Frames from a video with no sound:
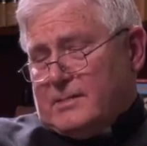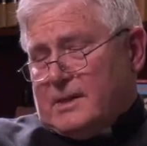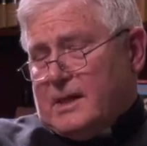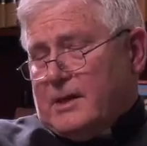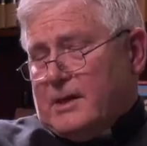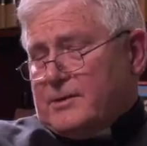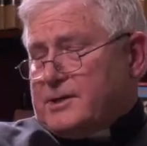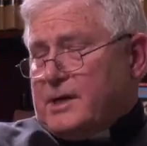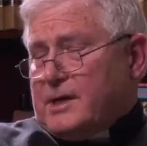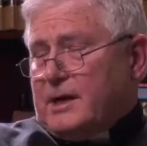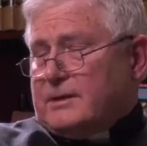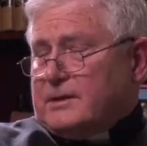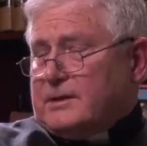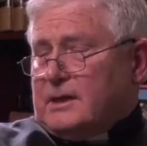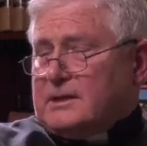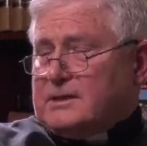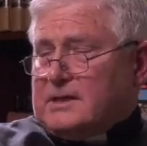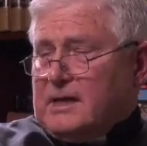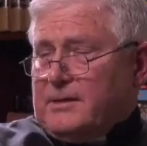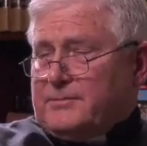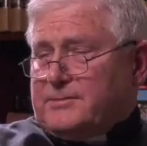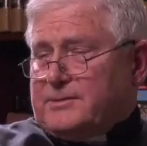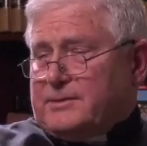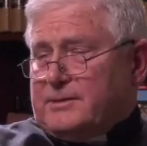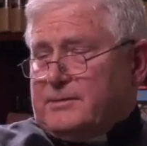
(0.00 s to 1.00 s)
thou shalt
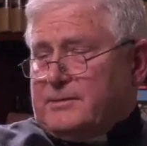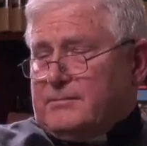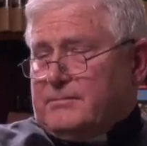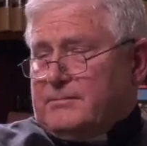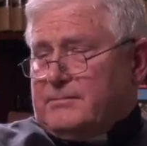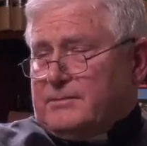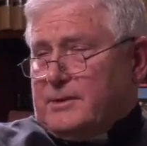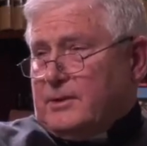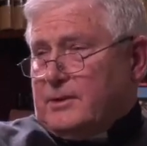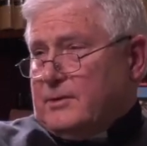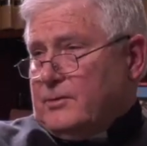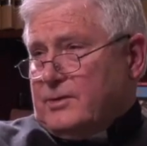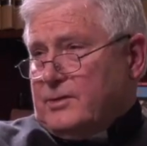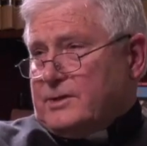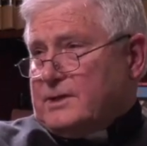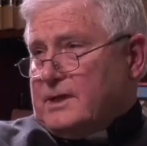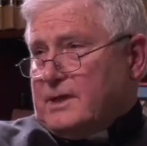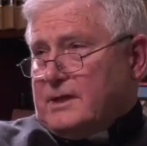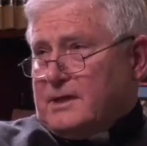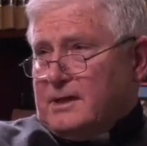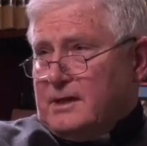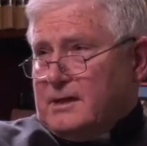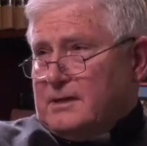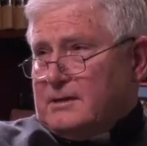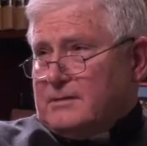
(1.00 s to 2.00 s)
not tempt the Lord
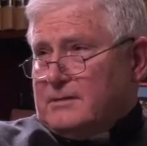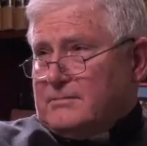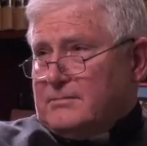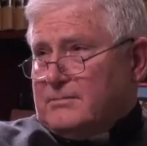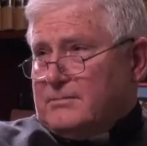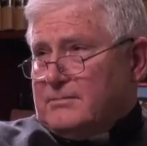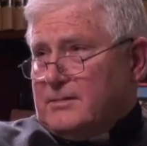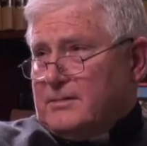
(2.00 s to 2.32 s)
thy God.